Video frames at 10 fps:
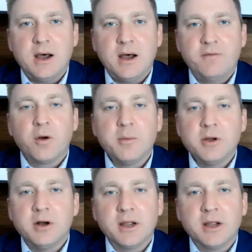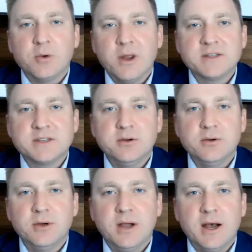formula equates
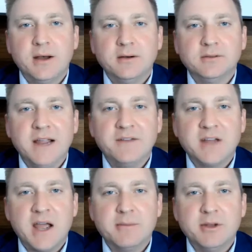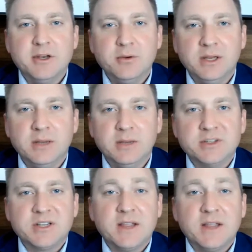to a lifetime annuity,
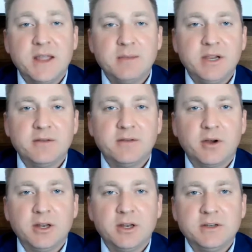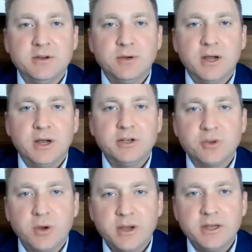which can then be converted into a
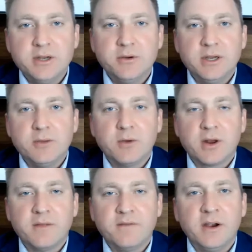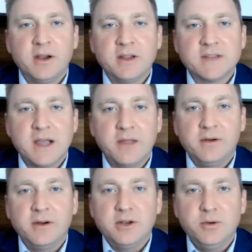joint annuity, one of the various
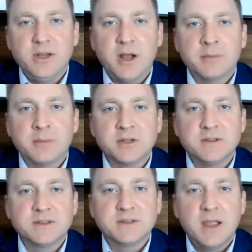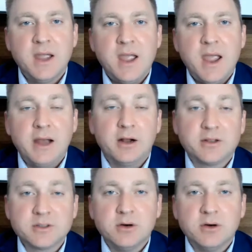other annuity options, and
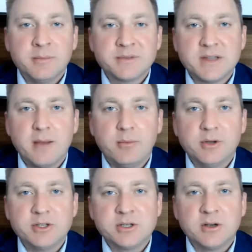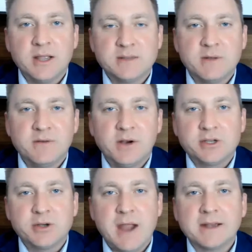also a lump sum, which has been very
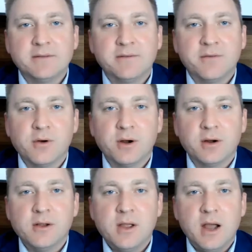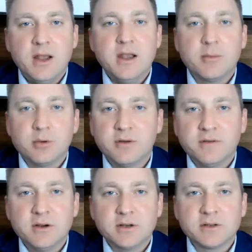attractive for a number of
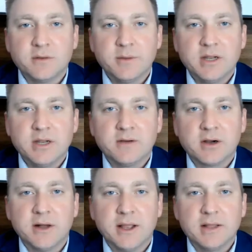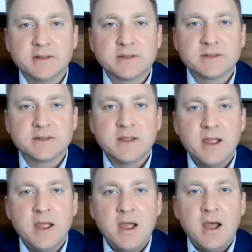years for many of our clients,
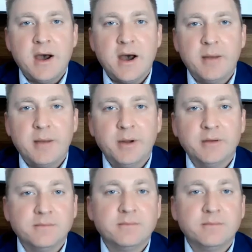but